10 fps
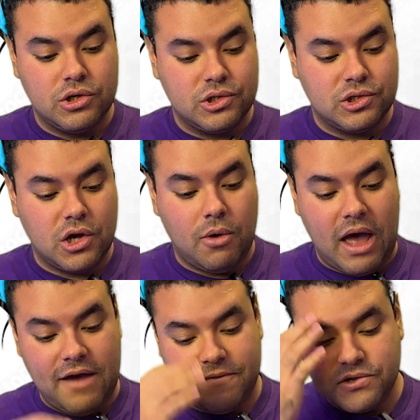So
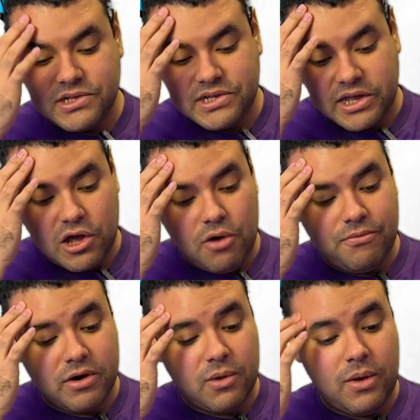at first it didn't go
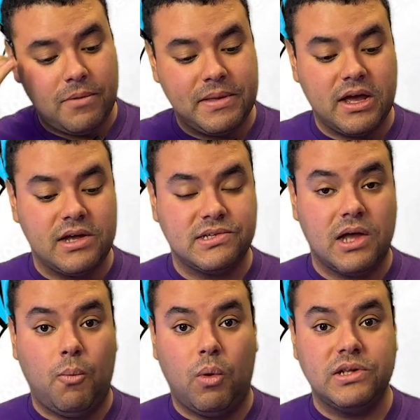very well because
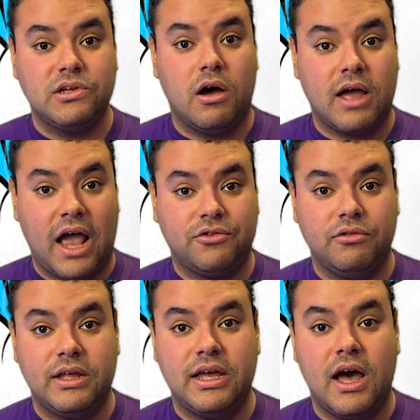one dog
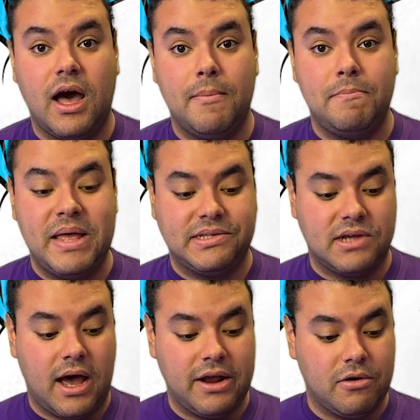actually bit
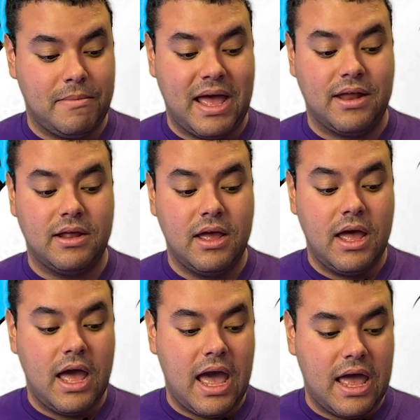Iron Man,
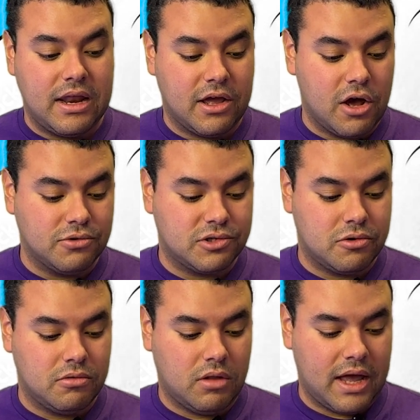and it goes
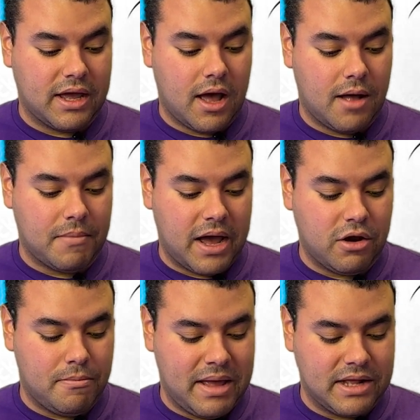through like
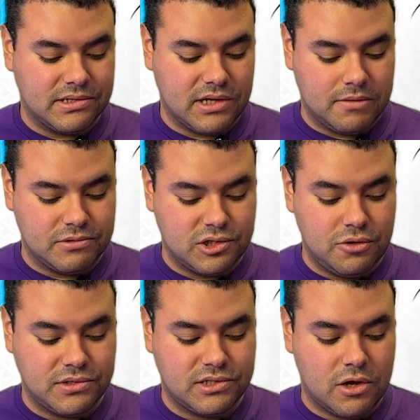Iron Man's
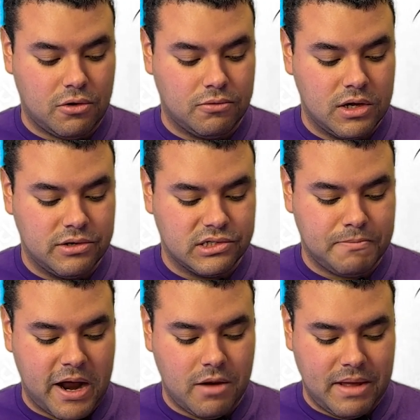suit. So
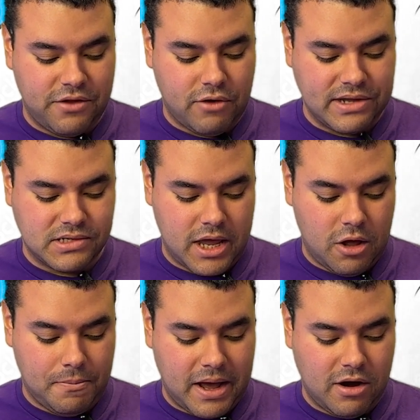Spider-Man tries to
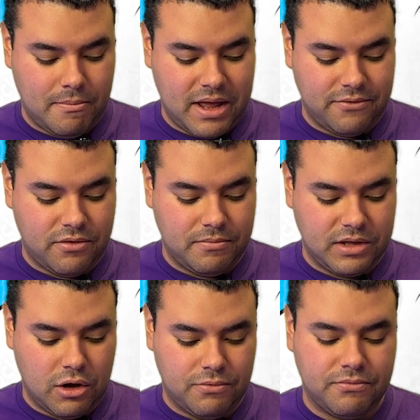help Iron Man from
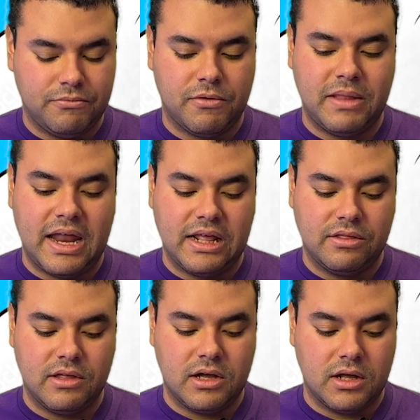
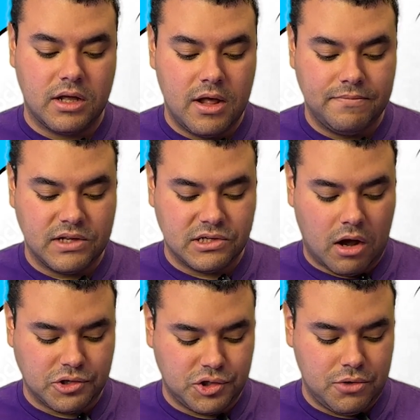letting the
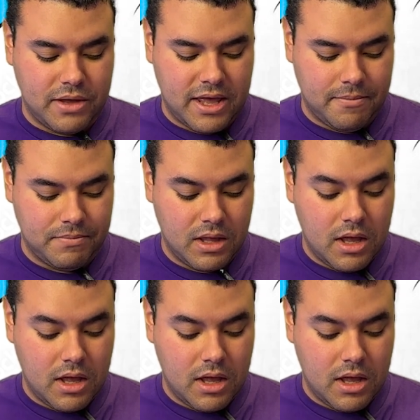dog chew him,